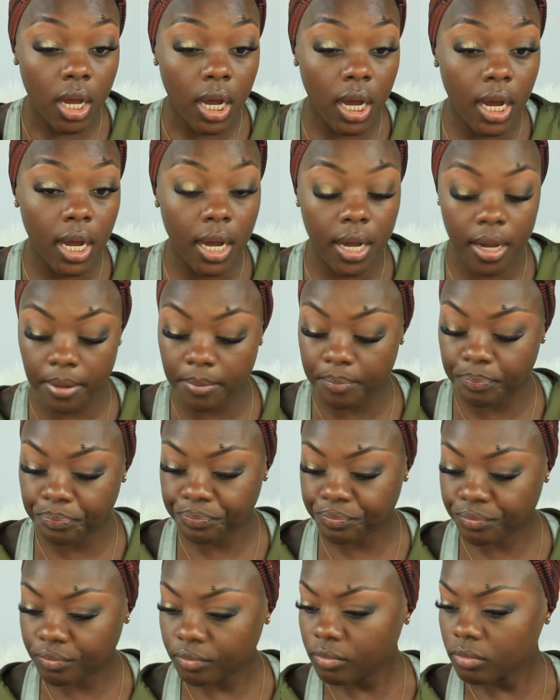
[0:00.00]

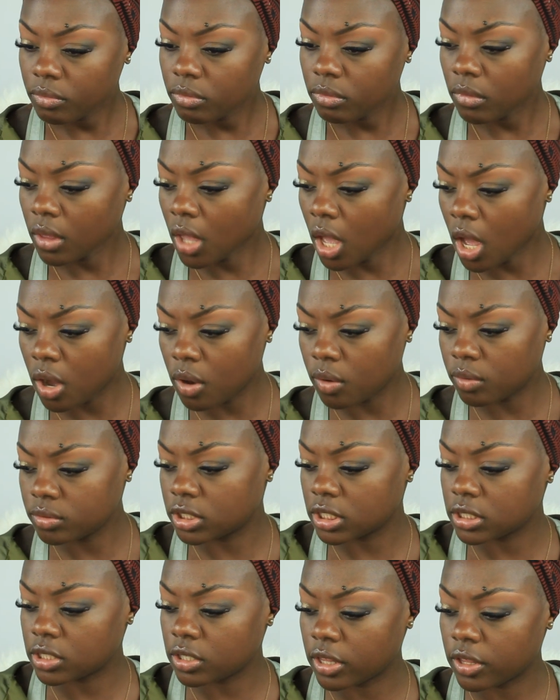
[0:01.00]
Oh,
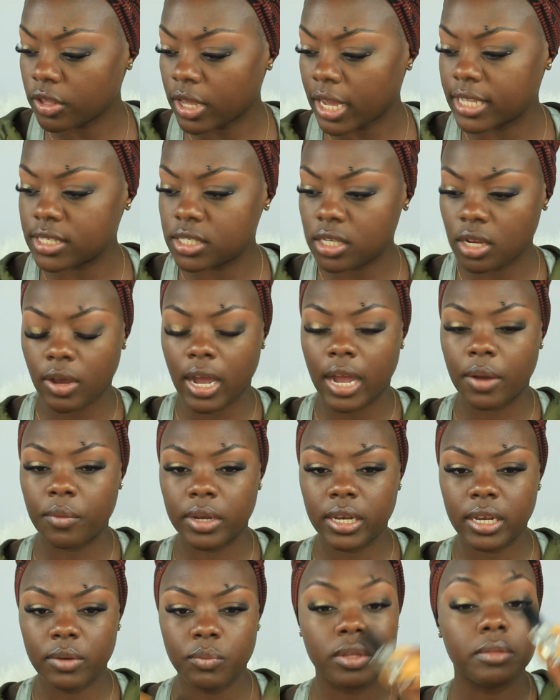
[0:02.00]
just so that you guys know, I
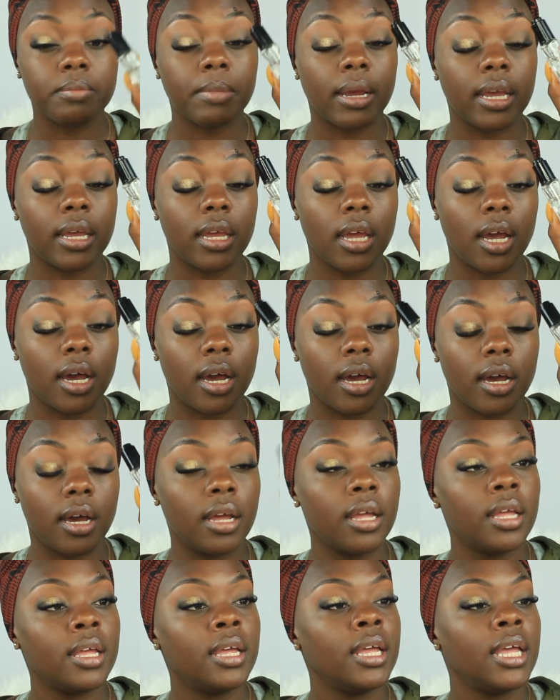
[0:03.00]
went in with my
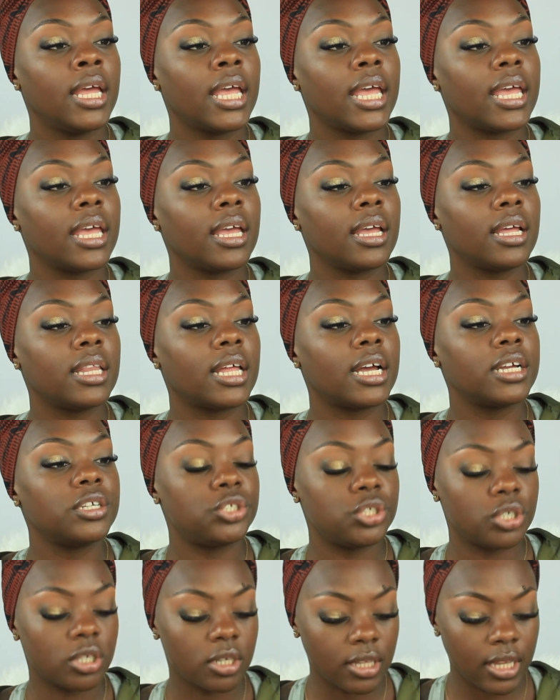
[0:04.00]
Inglot
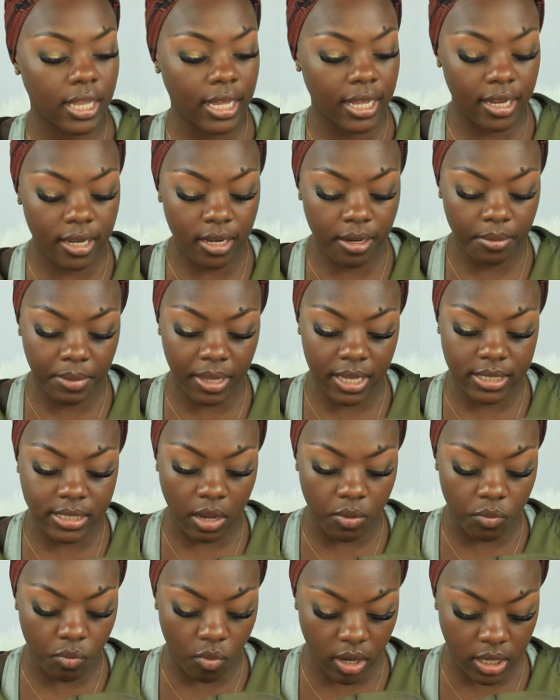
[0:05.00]
Durline because I
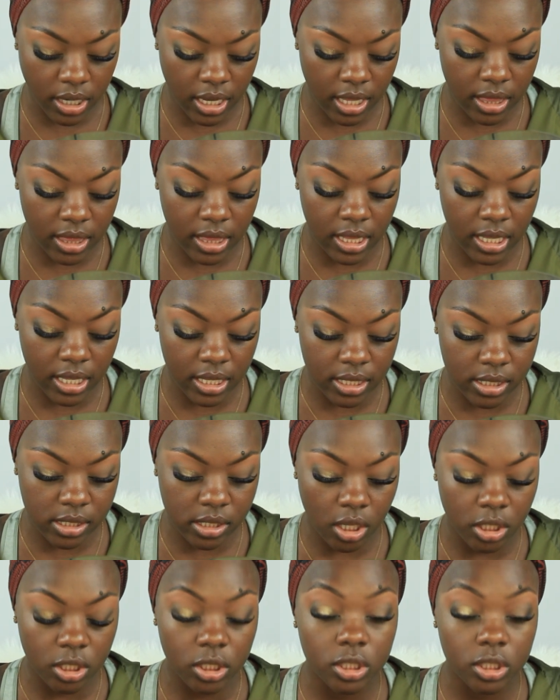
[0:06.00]
wanted this